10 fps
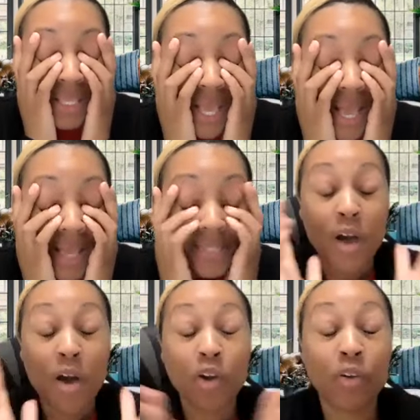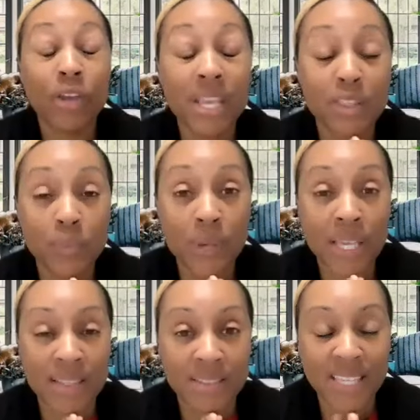uh, saw Creed
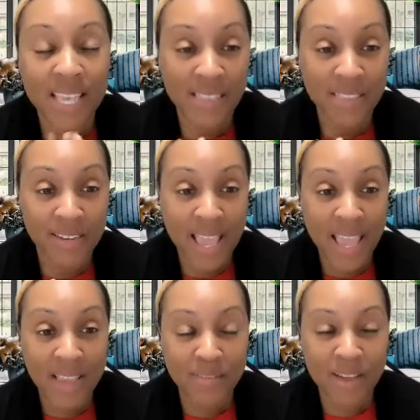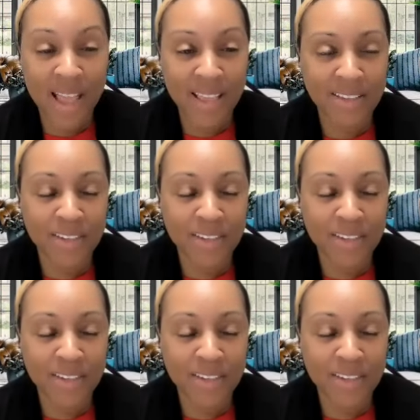3 the other day, right?